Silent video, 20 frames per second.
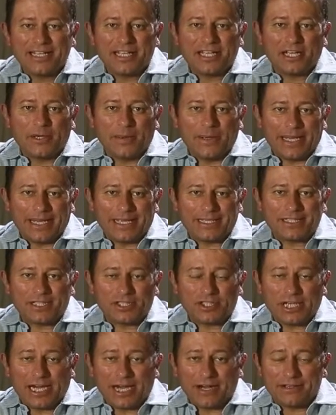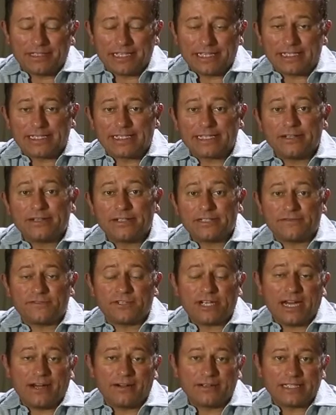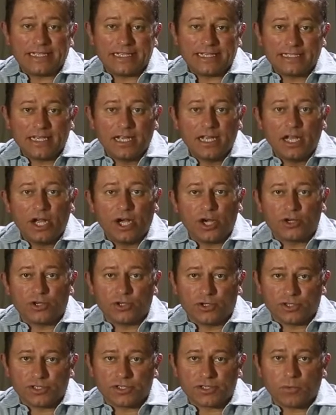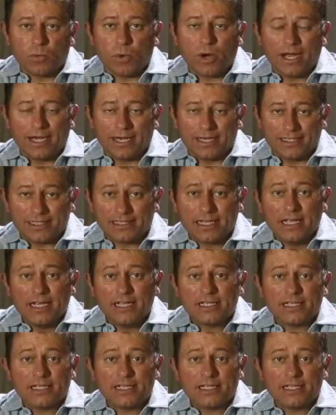going to charity, a series of charities across the winelands.